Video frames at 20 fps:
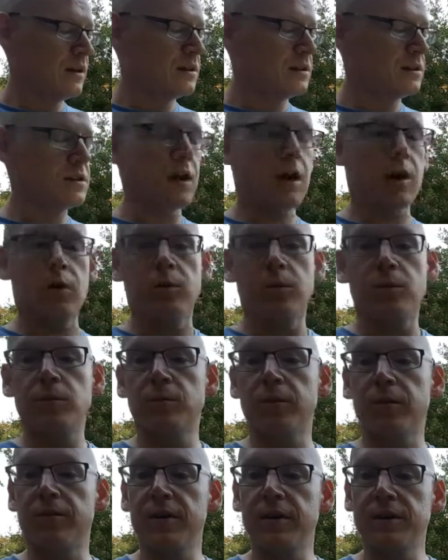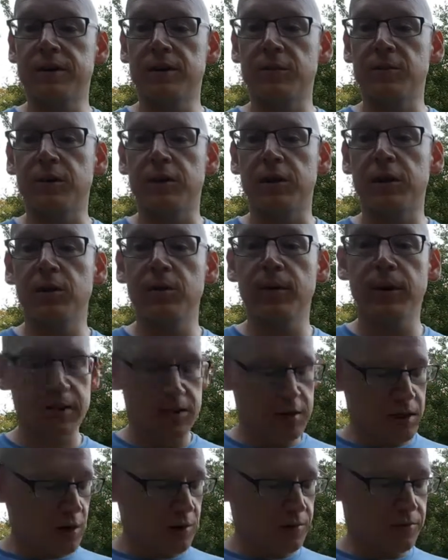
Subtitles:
So the first thing we'll do is go